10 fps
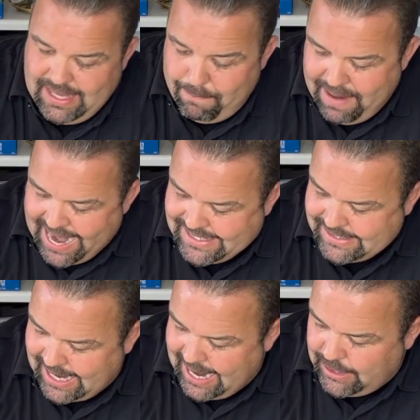back
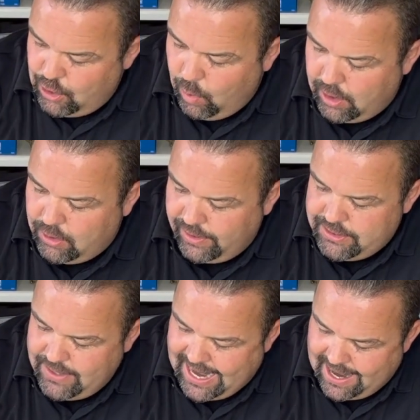side, you are going
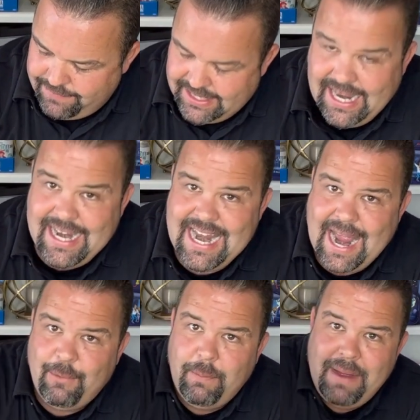to have the
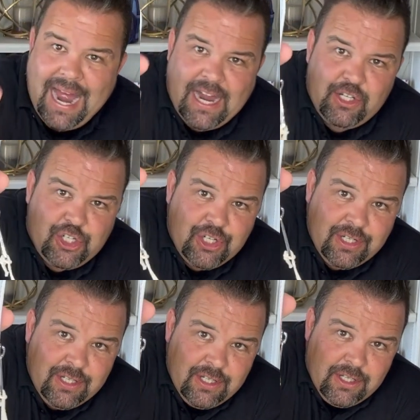enamel badge
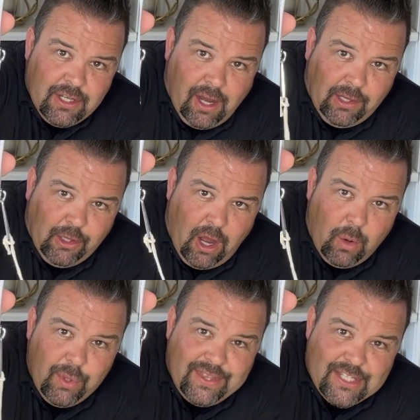along
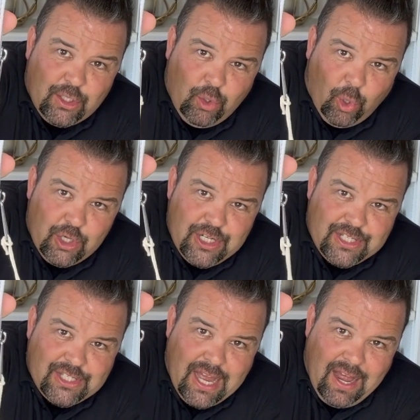with this
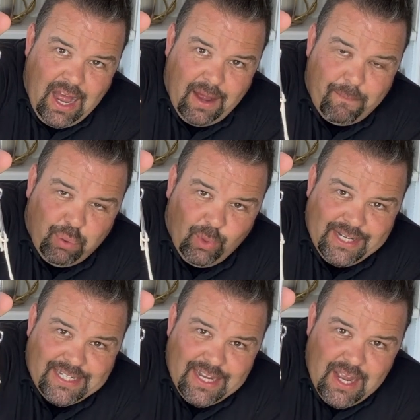gorgeous uh,
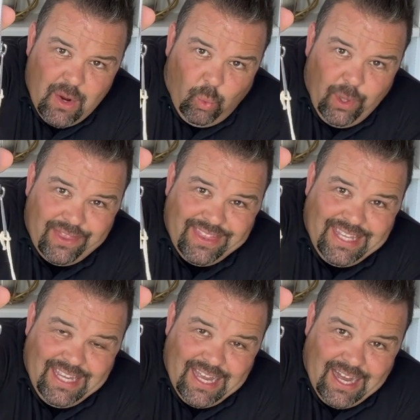print with
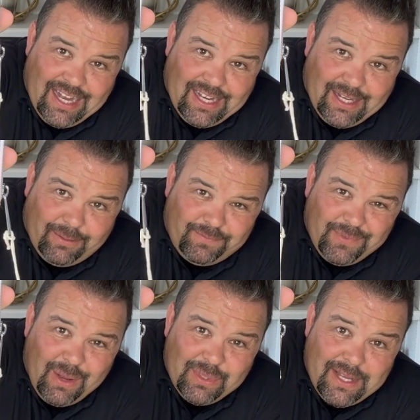the, uh,
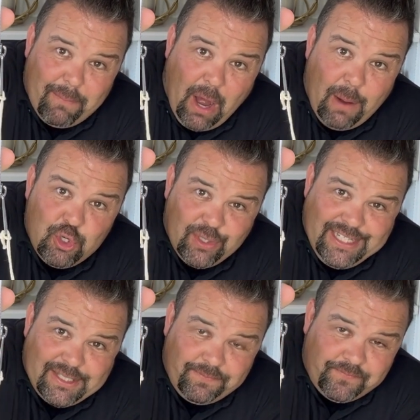what was it, palm
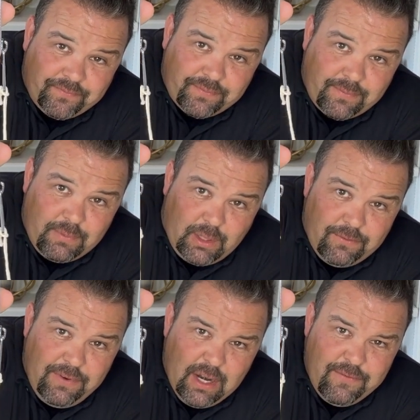trees.
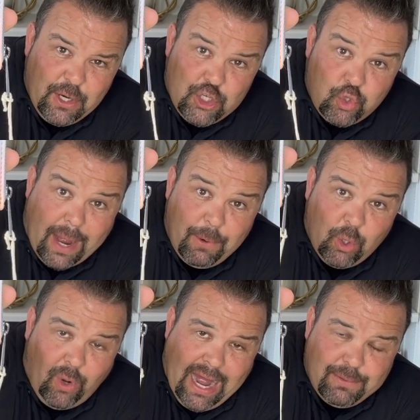Very, very
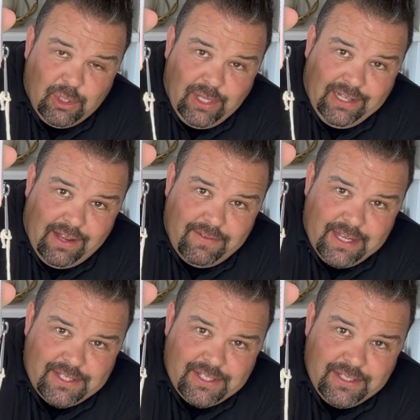tropical. Absolutely love
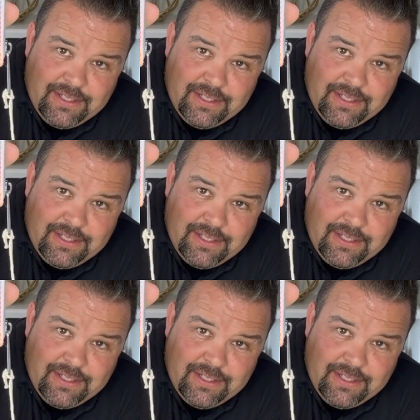this.